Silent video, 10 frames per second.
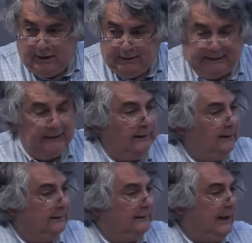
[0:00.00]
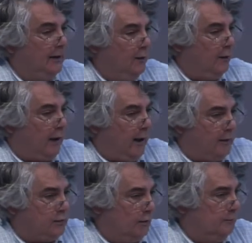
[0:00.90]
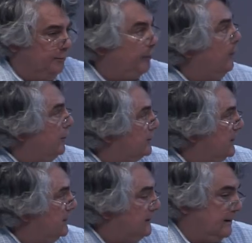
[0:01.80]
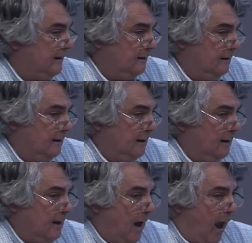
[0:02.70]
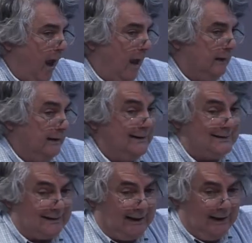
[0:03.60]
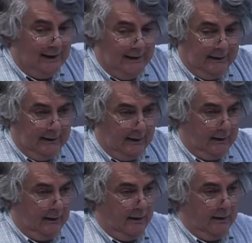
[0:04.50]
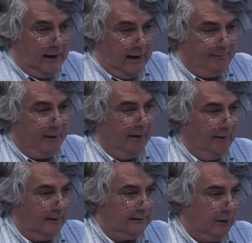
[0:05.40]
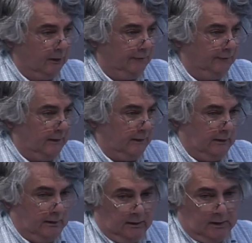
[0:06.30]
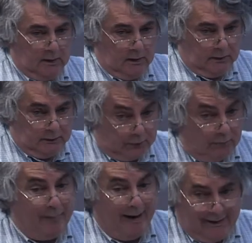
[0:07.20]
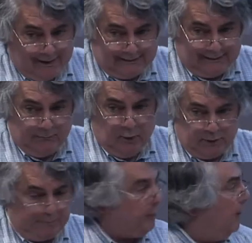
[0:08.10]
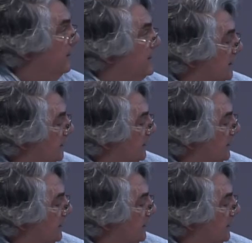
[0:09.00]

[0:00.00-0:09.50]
the allocation process is killing a part of the best, most promising